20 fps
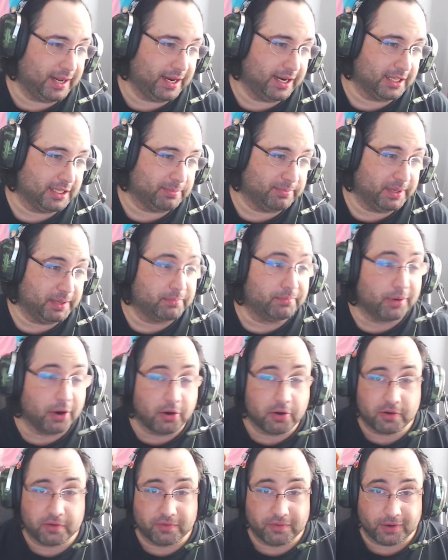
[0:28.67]
it's been
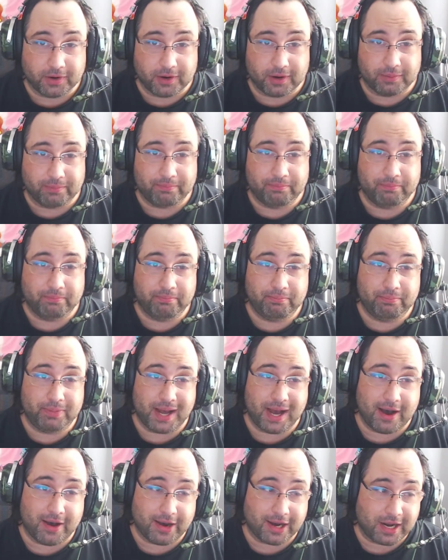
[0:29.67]
broke for
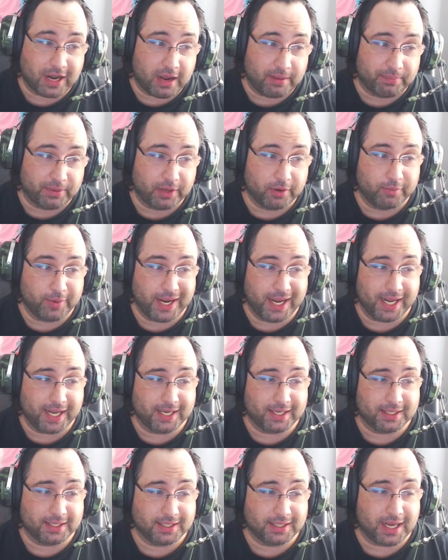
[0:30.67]
about a couple of
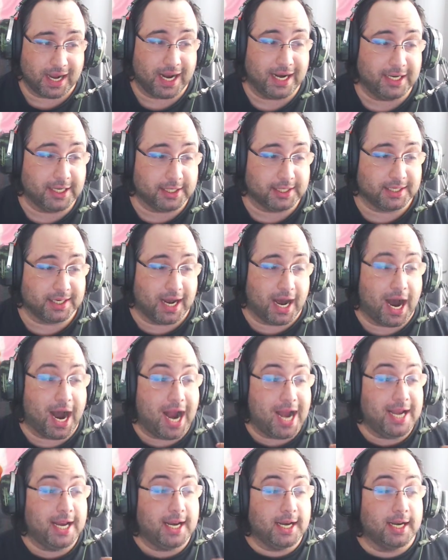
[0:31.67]
weeks. I
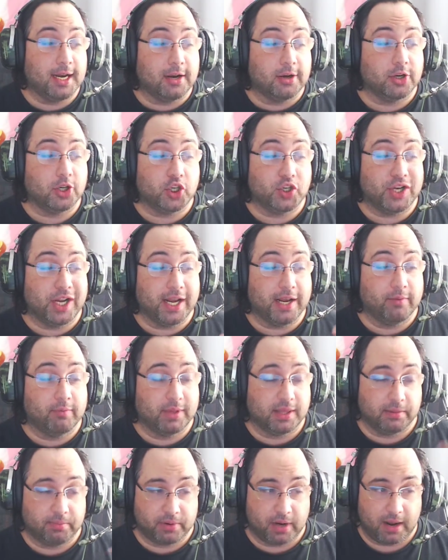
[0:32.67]
didn't understand what
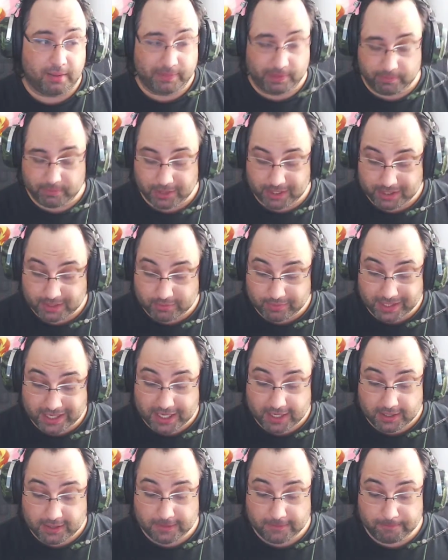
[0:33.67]
the problem was with
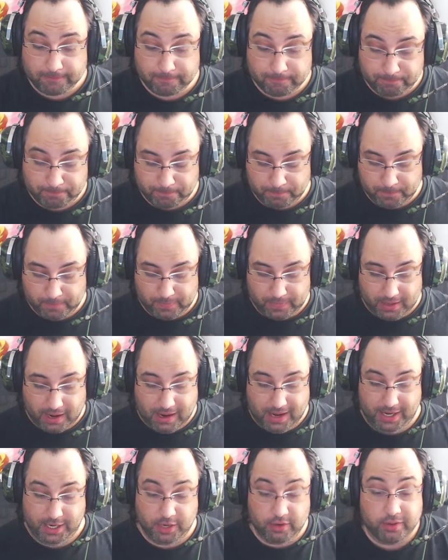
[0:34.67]
it.
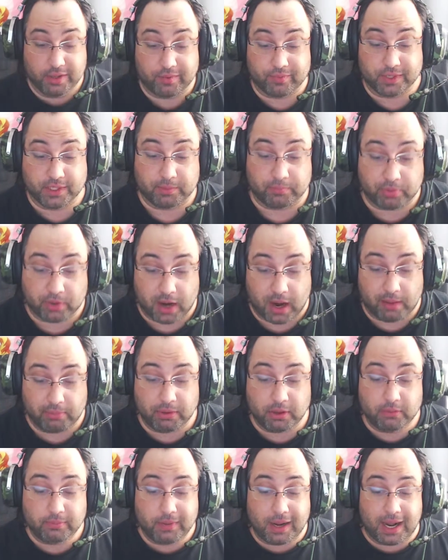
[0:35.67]
I knew there was a
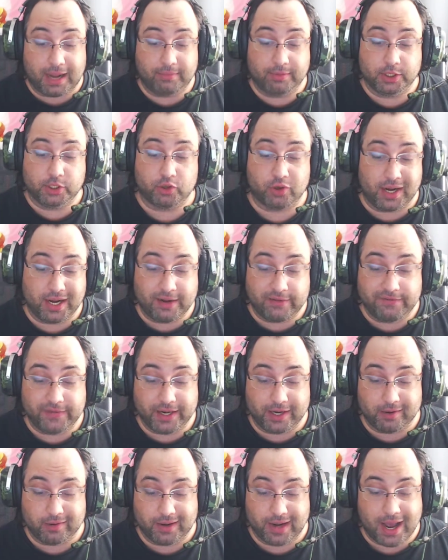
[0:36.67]
problem. I was trying to
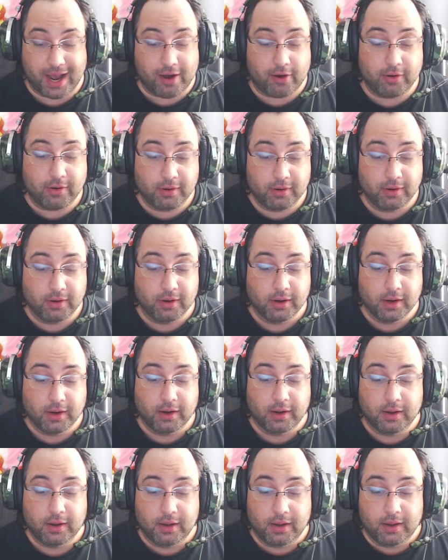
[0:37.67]
figure it out.
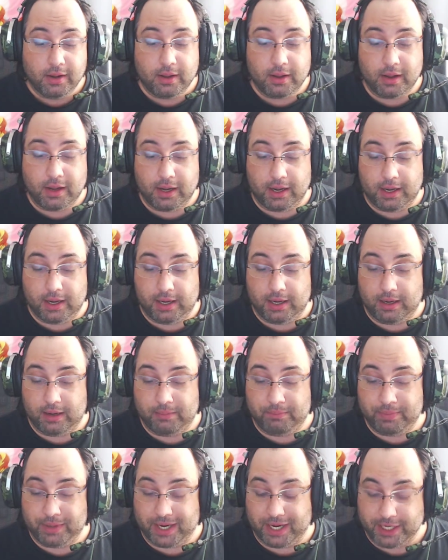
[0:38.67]

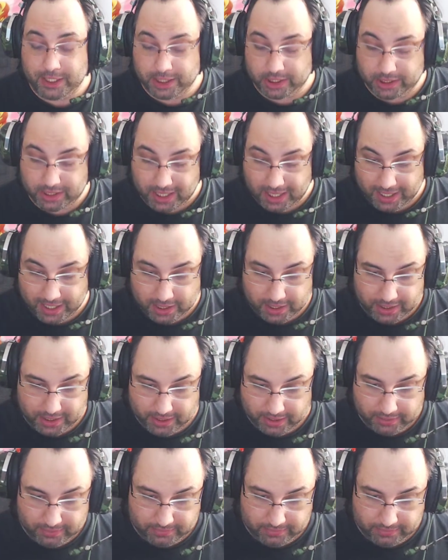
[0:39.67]
But I couldn't.